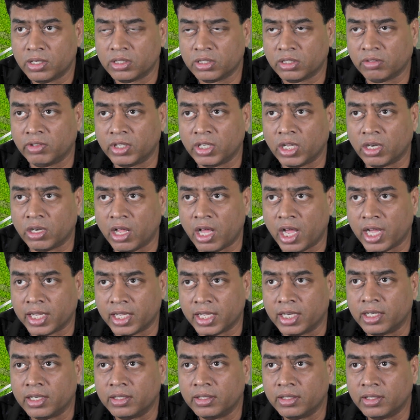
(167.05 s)
So when you log
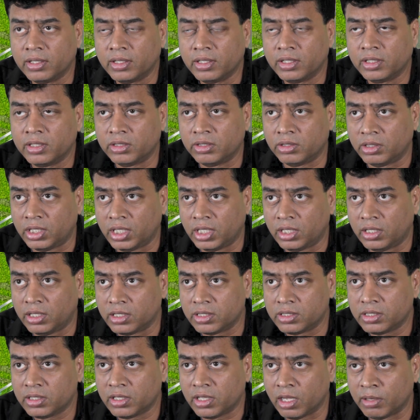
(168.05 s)
in, you need
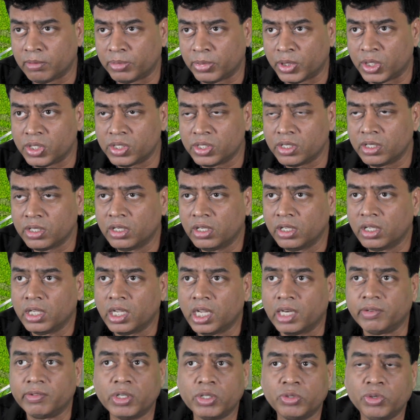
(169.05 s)
this thumbprint.
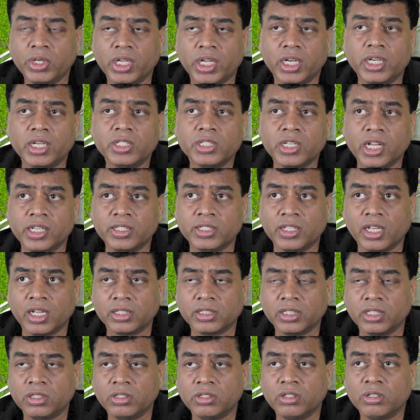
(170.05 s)
When you're doing any
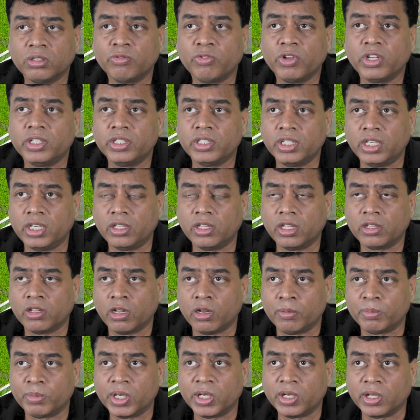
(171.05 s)
transaction, you will need the
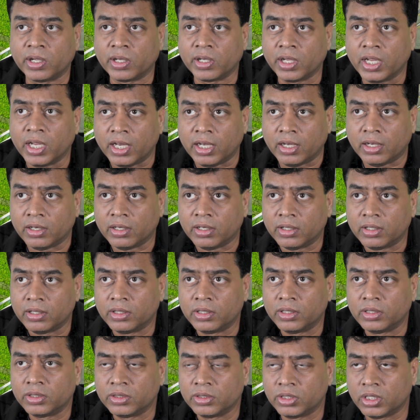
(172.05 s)
thumbprint again
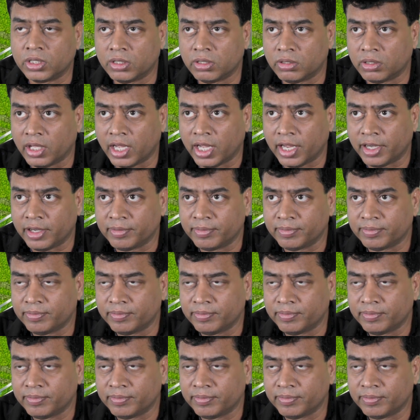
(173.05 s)
to do that.